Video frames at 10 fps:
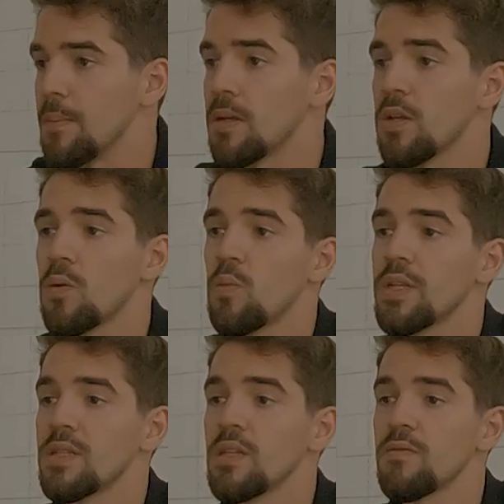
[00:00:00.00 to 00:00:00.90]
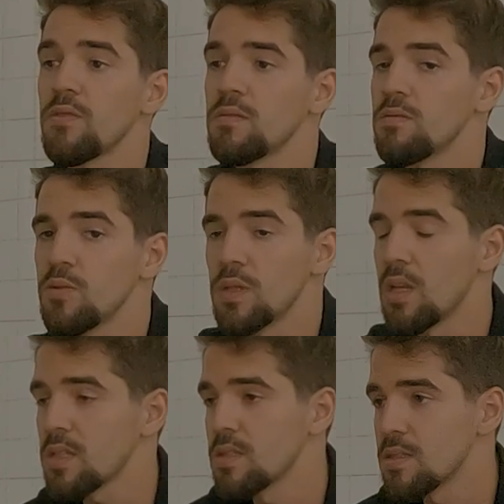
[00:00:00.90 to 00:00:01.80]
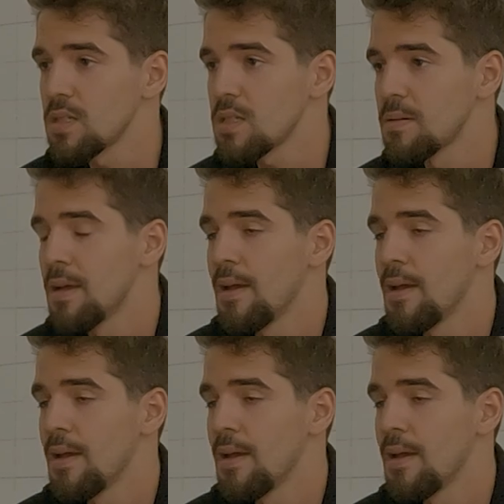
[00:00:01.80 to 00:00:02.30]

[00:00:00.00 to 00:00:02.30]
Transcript: let me know what different you would like to see,